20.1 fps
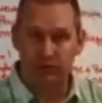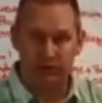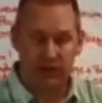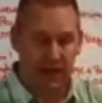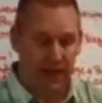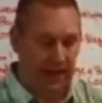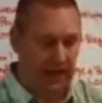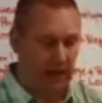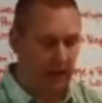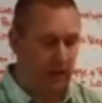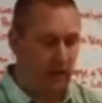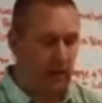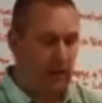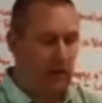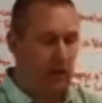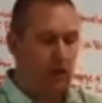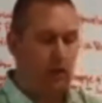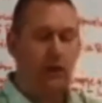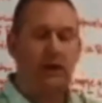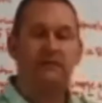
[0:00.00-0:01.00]
with tile.
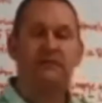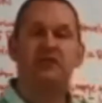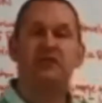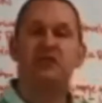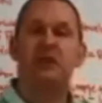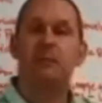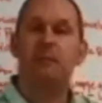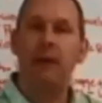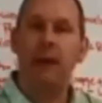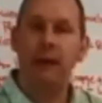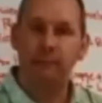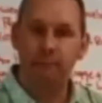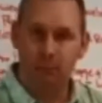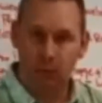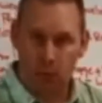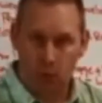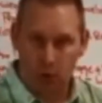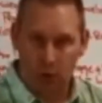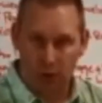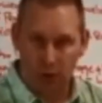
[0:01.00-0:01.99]
You have cement
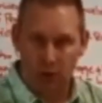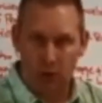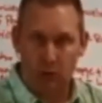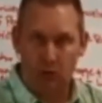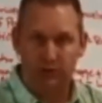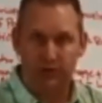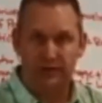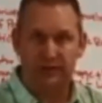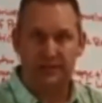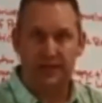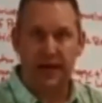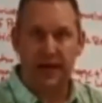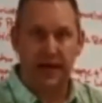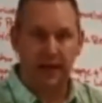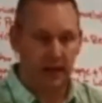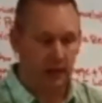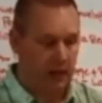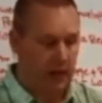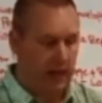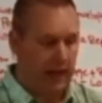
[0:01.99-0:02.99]
board with the
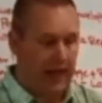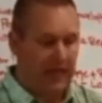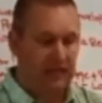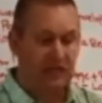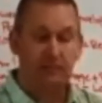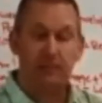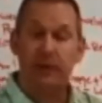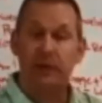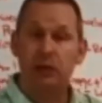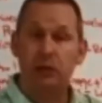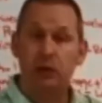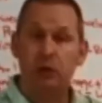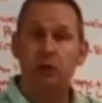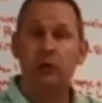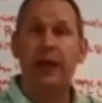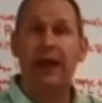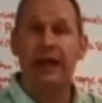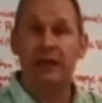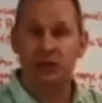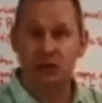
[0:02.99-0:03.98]
tile. Has to be
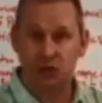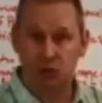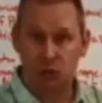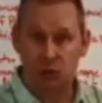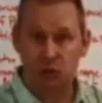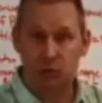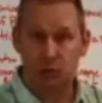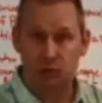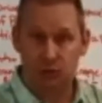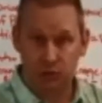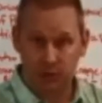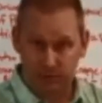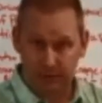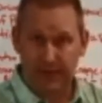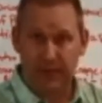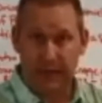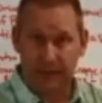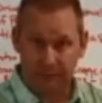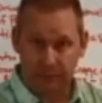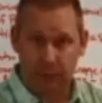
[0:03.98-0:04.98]
glued and screwed to
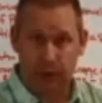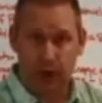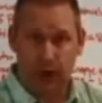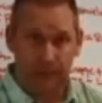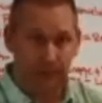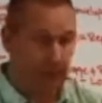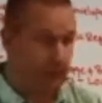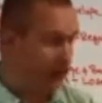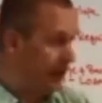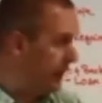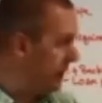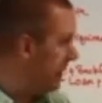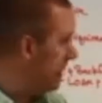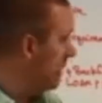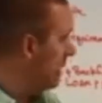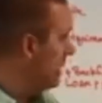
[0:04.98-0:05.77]
be done properly.